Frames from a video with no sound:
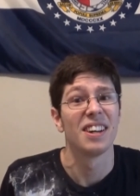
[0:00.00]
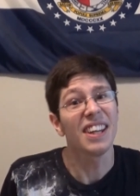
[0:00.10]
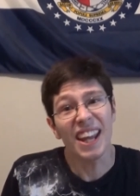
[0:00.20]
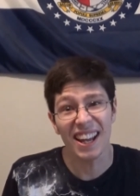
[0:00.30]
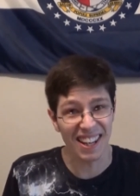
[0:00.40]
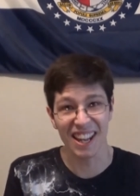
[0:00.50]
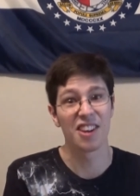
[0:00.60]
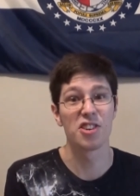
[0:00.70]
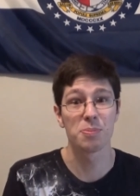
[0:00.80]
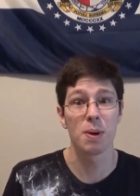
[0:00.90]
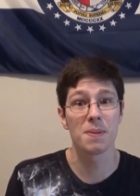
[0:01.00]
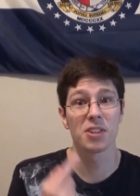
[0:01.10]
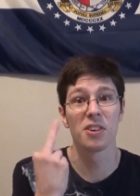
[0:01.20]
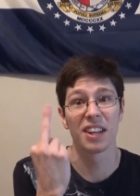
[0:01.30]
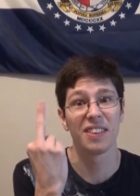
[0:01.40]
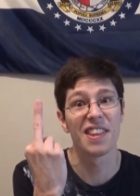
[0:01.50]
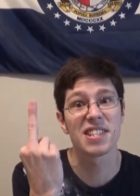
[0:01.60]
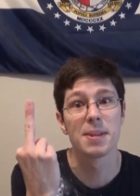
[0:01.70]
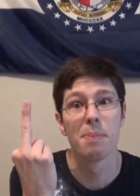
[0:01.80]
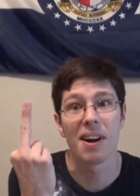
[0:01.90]
Yeah, yeah, they're just pretty much going like
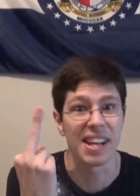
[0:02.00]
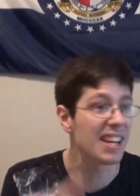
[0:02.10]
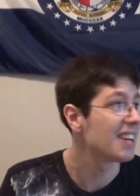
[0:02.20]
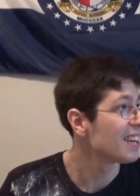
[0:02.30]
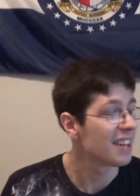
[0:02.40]
this to Bunny.